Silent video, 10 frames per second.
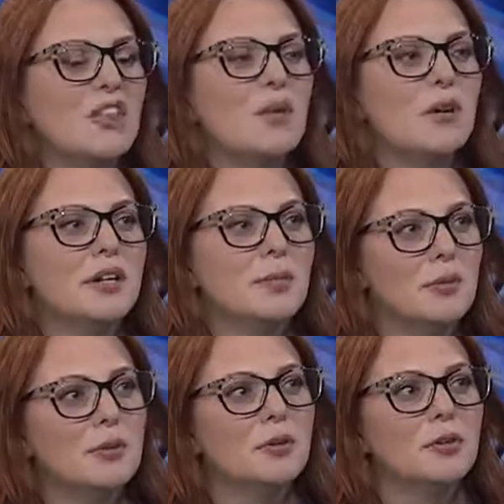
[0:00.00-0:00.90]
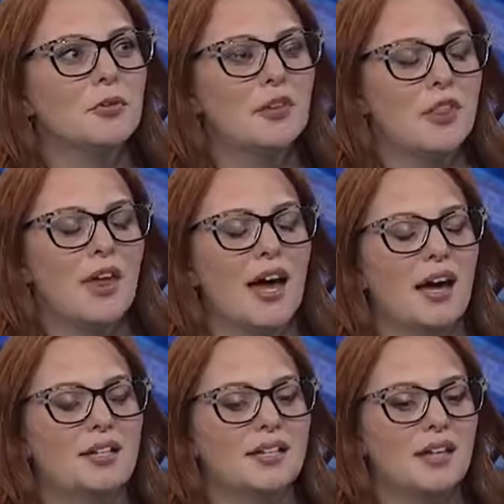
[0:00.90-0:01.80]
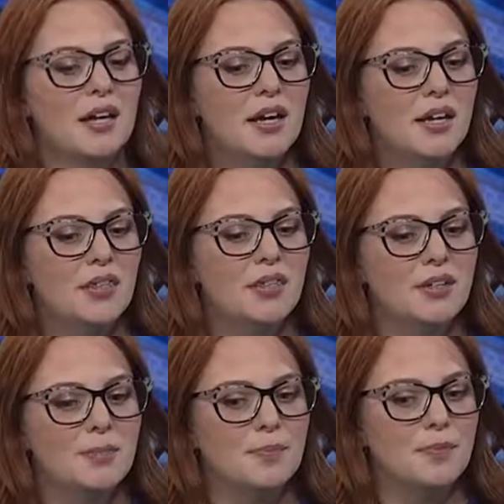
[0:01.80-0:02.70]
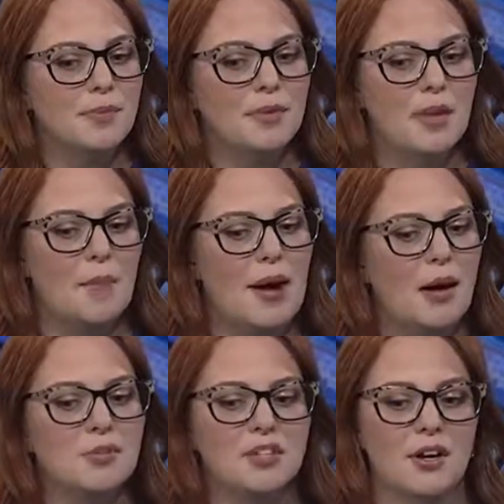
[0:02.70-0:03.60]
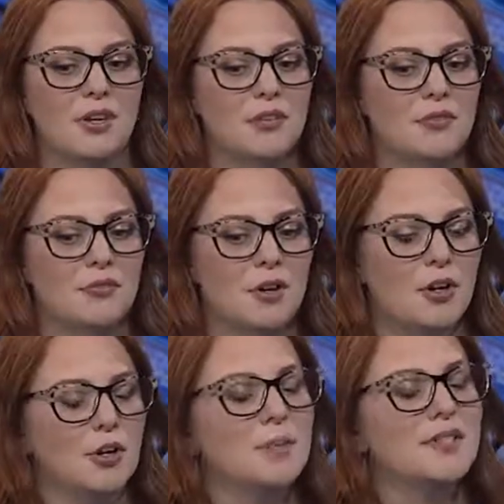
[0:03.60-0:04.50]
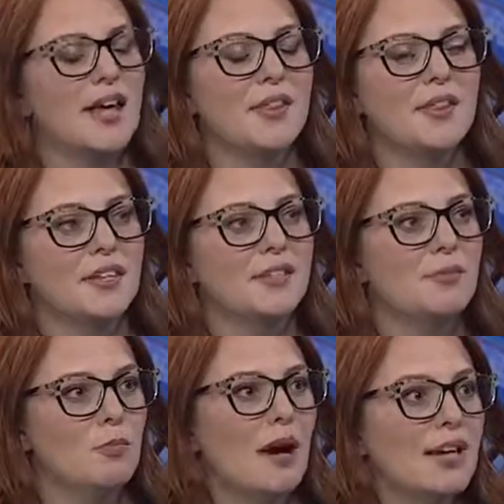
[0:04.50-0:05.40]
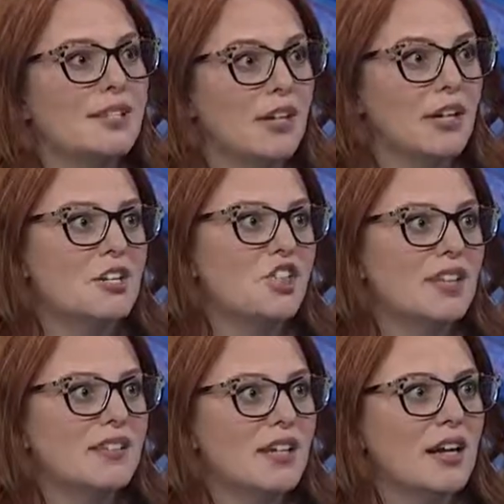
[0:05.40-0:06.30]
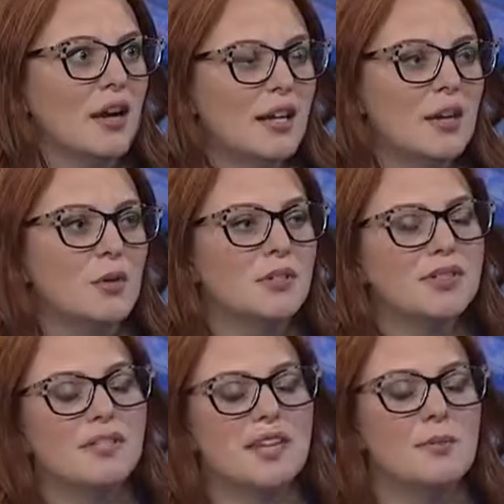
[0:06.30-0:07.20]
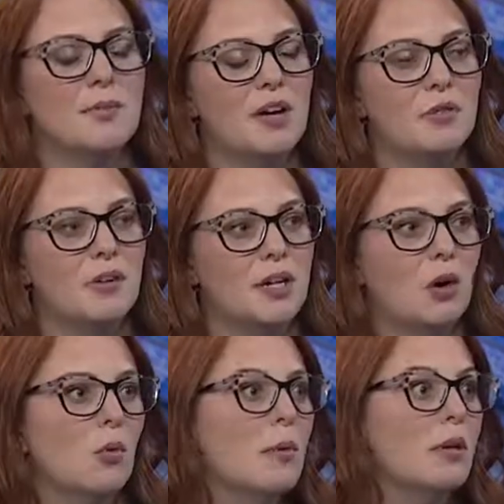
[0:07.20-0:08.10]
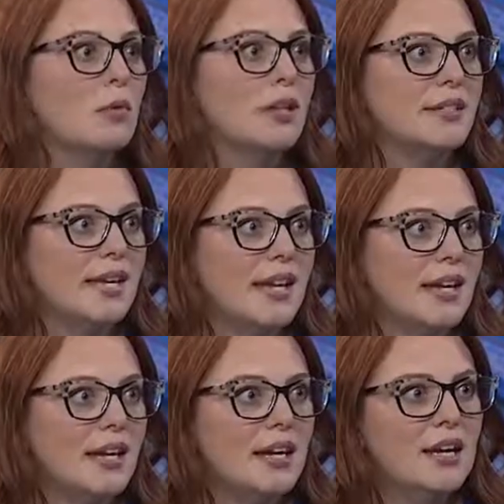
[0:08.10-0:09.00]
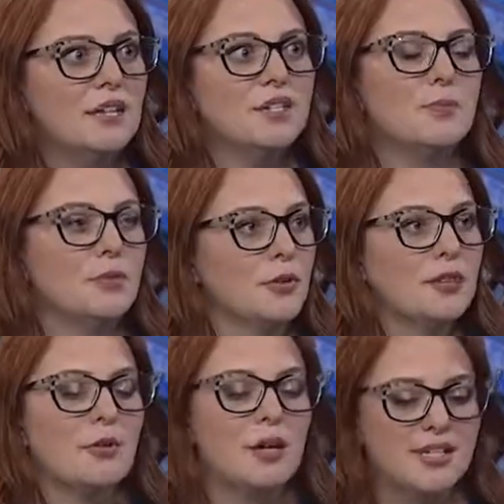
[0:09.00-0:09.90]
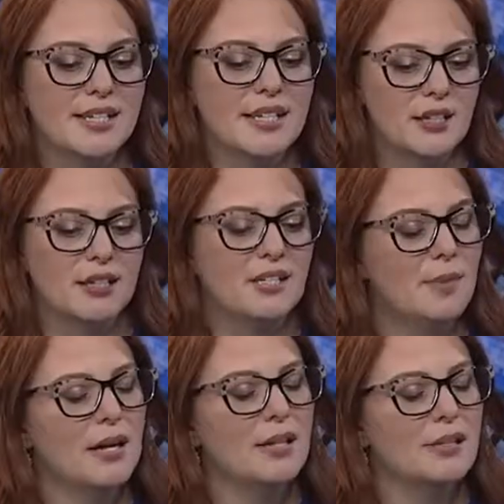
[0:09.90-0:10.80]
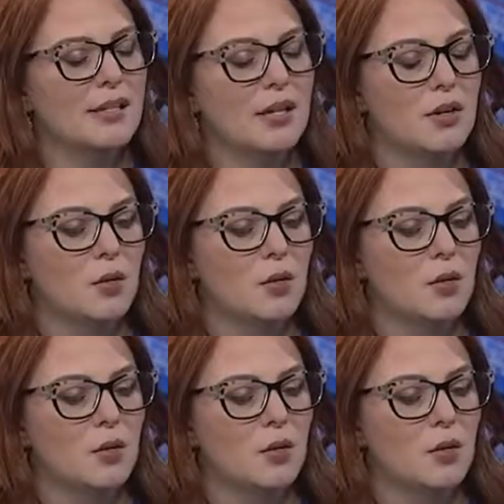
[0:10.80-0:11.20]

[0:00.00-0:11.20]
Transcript: They want to prove that the amount of herbs that these mice are ingesting equals the same amount of what a woman would take to prove they want to kill these mice in